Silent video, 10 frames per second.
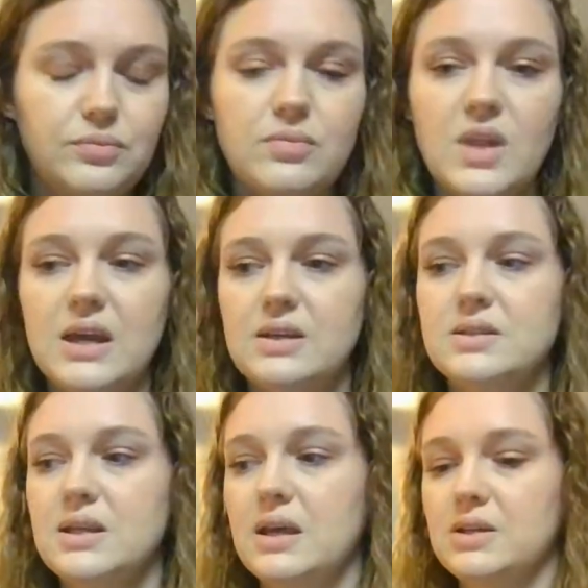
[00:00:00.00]
is
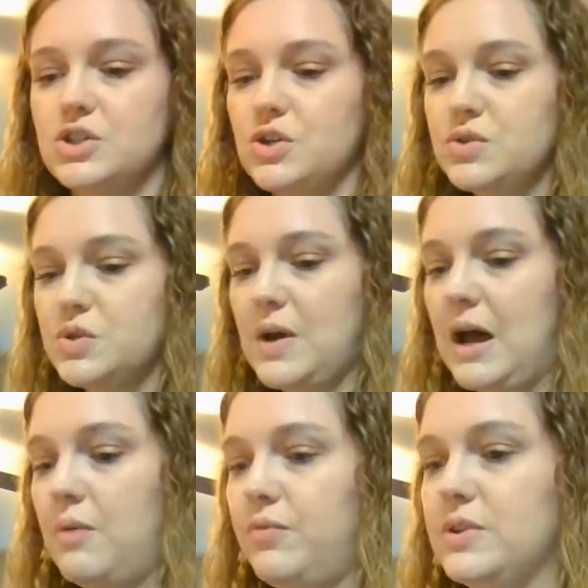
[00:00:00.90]
it shows you a
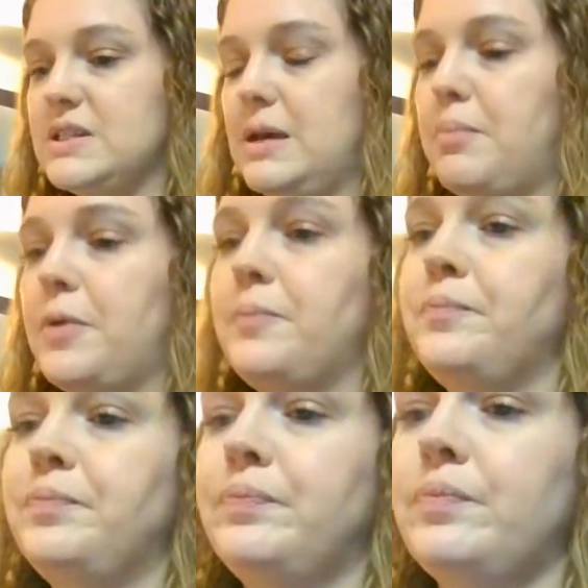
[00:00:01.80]
helpful tip.
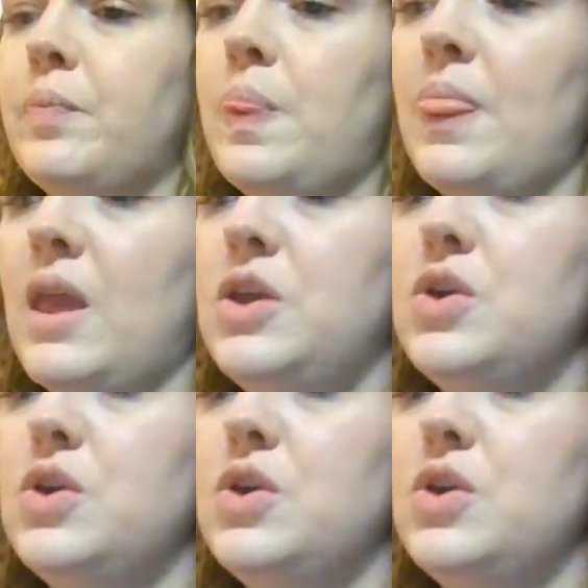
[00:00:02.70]
You